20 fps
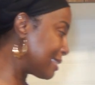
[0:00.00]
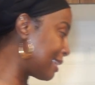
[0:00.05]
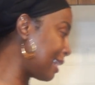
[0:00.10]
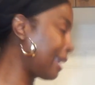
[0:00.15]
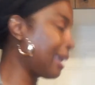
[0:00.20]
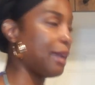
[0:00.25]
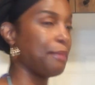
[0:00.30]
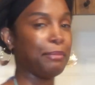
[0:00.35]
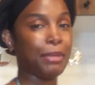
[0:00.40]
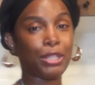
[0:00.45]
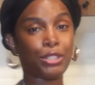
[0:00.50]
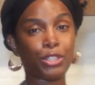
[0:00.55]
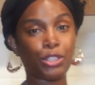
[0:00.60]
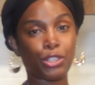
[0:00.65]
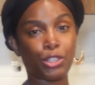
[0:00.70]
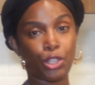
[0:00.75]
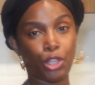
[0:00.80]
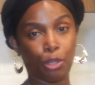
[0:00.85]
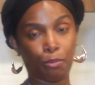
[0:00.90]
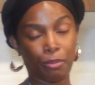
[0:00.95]
Like I
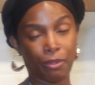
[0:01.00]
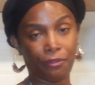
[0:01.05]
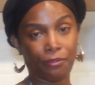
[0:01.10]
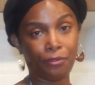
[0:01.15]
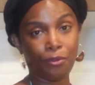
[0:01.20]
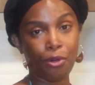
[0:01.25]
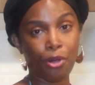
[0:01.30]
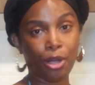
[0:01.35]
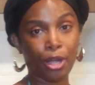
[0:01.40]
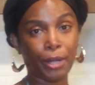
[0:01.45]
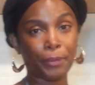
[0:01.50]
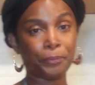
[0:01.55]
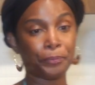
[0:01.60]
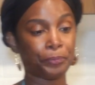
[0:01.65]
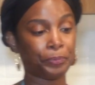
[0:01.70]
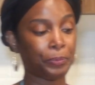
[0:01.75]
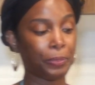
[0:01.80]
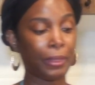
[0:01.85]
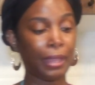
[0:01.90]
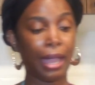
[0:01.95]
mentioned to you before,
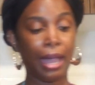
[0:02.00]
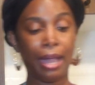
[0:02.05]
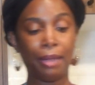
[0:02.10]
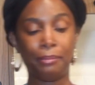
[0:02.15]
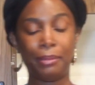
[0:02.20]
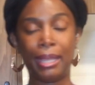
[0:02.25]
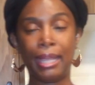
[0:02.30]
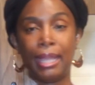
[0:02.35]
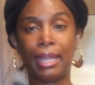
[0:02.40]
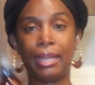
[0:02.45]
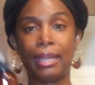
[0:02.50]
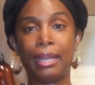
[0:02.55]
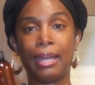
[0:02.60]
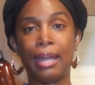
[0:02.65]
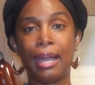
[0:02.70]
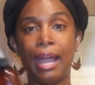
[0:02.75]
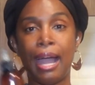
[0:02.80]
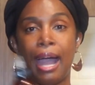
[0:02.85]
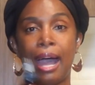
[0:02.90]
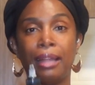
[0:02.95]
I made
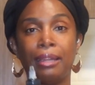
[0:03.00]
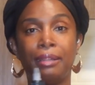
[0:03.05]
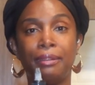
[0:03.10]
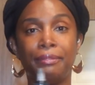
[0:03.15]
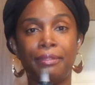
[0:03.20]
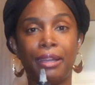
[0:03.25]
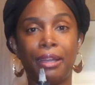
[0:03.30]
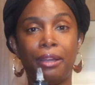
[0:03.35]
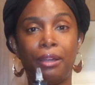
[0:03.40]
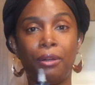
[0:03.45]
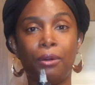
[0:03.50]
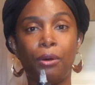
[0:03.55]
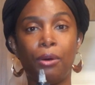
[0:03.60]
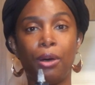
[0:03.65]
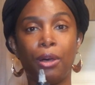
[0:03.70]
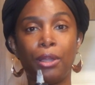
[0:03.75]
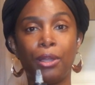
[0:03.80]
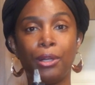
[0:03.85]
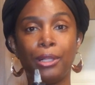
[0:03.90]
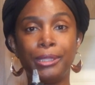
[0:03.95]
aloe vera
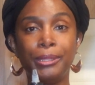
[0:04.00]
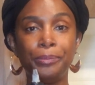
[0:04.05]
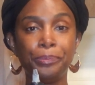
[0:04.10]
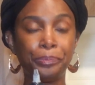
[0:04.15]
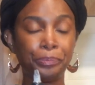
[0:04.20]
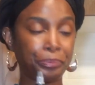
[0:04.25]
oil.